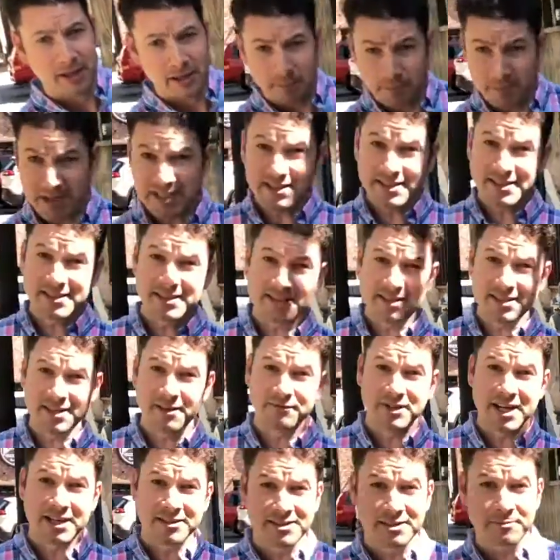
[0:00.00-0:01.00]
Businesses have
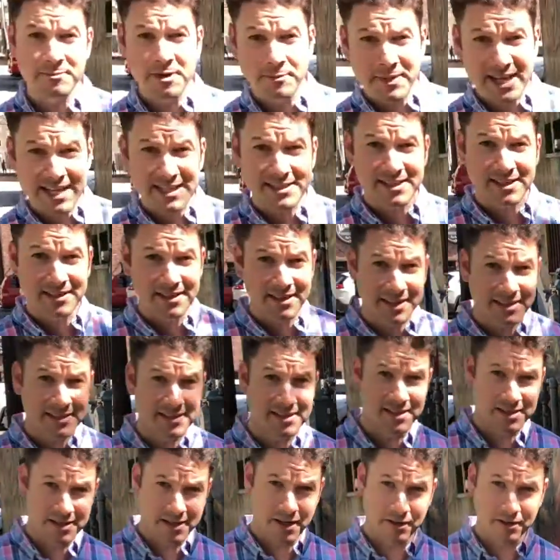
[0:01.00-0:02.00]
done some amazing things
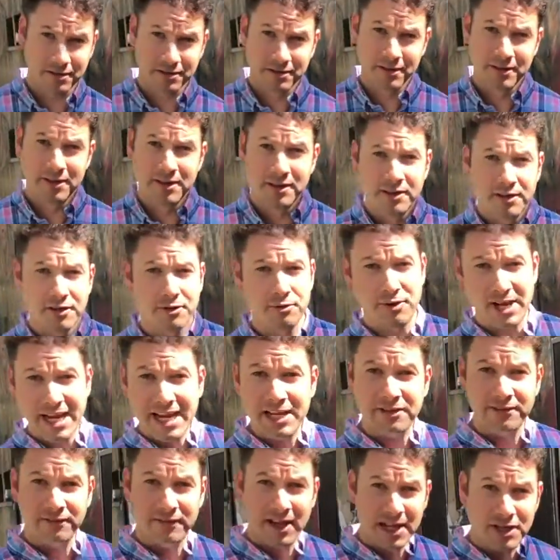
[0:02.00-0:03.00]
this year through
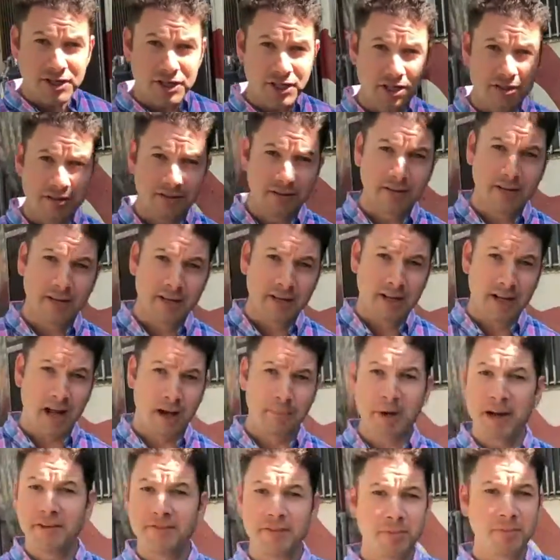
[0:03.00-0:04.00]
innovation,
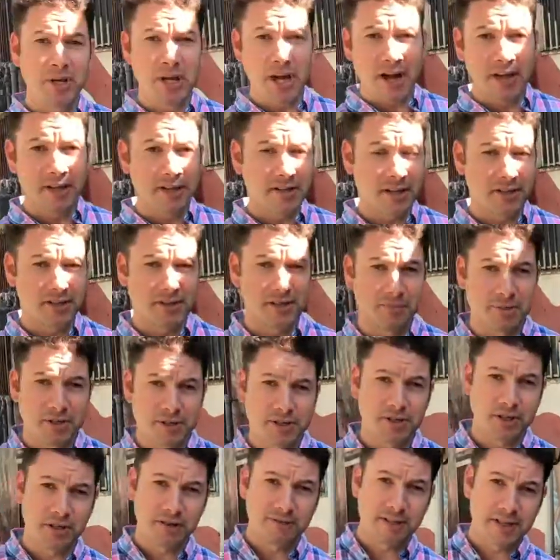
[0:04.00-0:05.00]
above and beyond customer
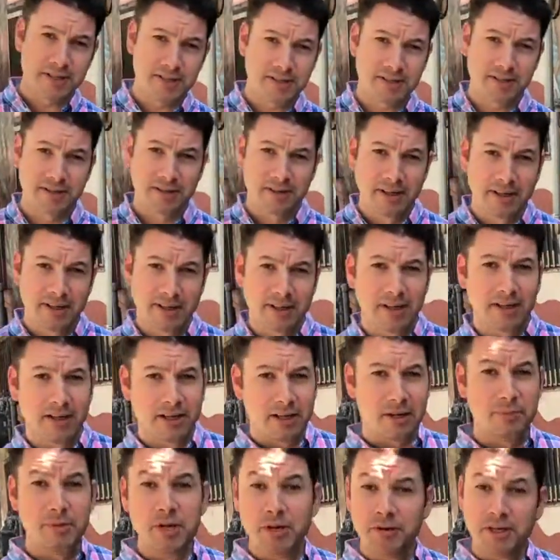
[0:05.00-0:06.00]
service,
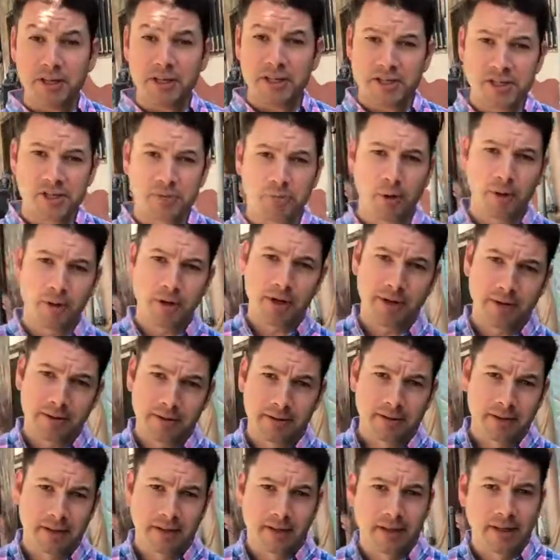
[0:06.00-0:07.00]
community support,
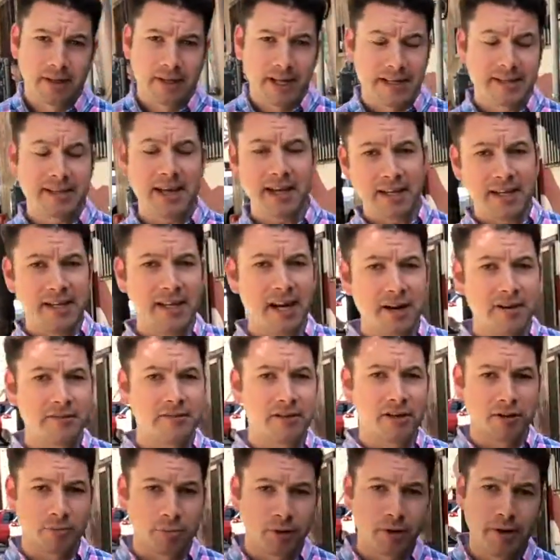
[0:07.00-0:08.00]
and taking care of
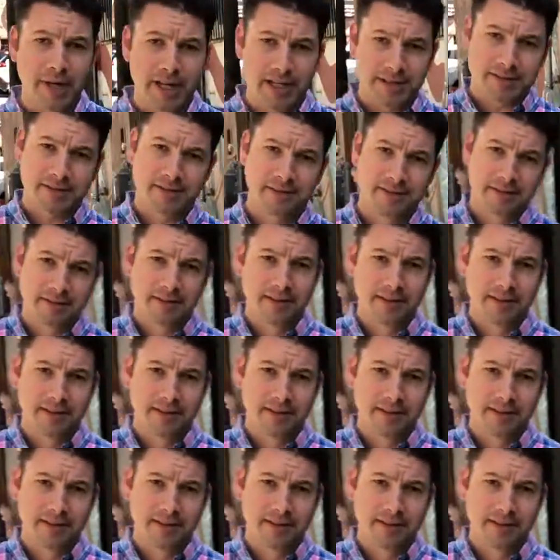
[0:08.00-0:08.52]
their employees.